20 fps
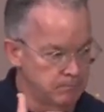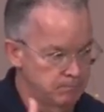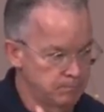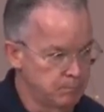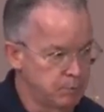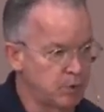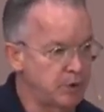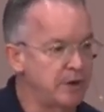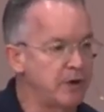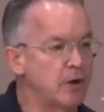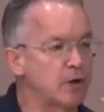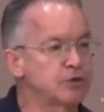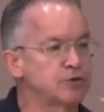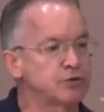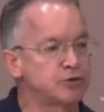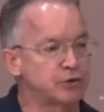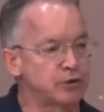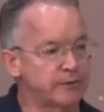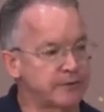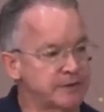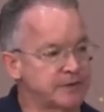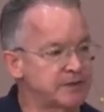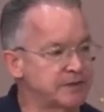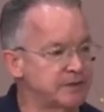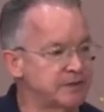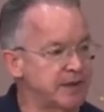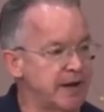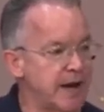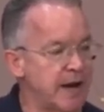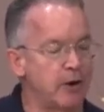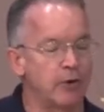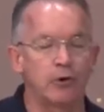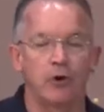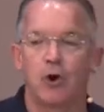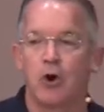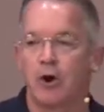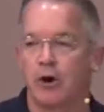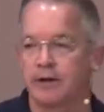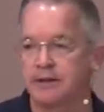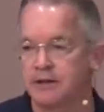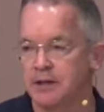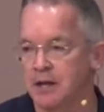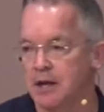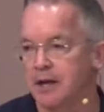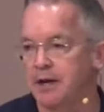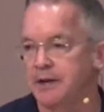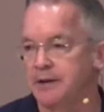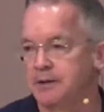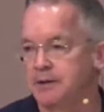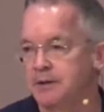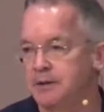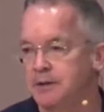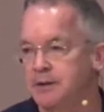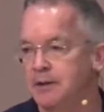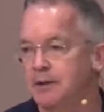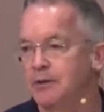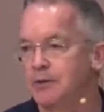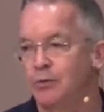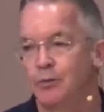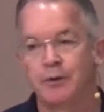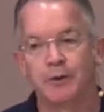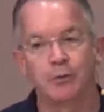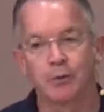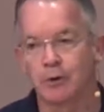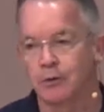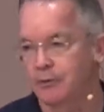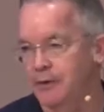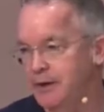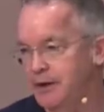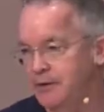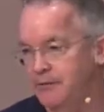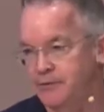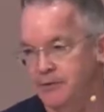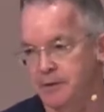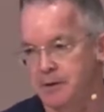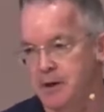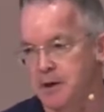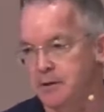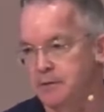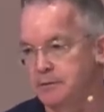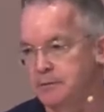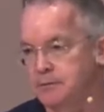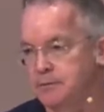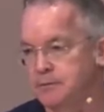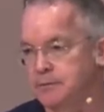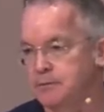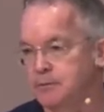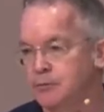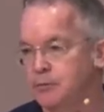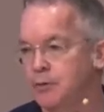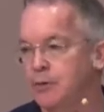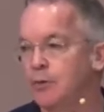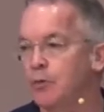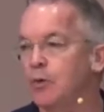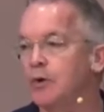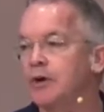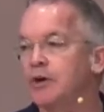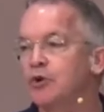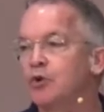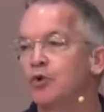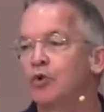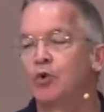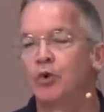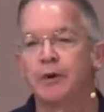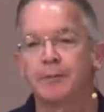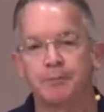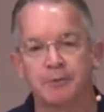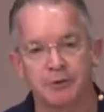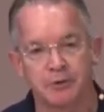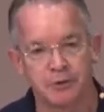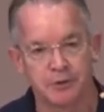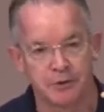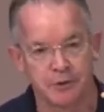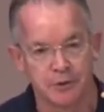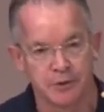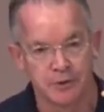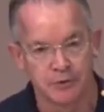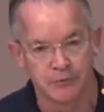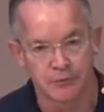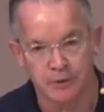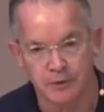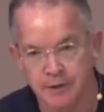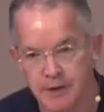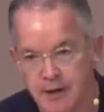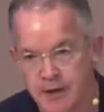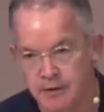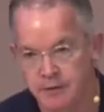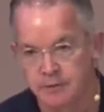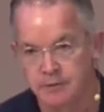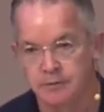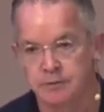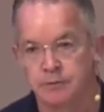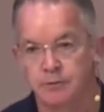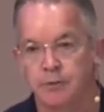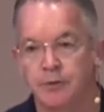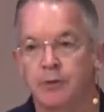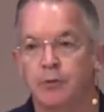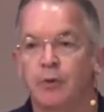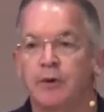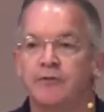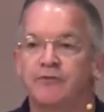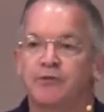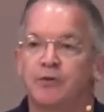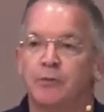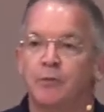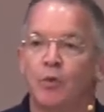putting our services out online. We weren't ready for that. We weren't equipped for that. We went from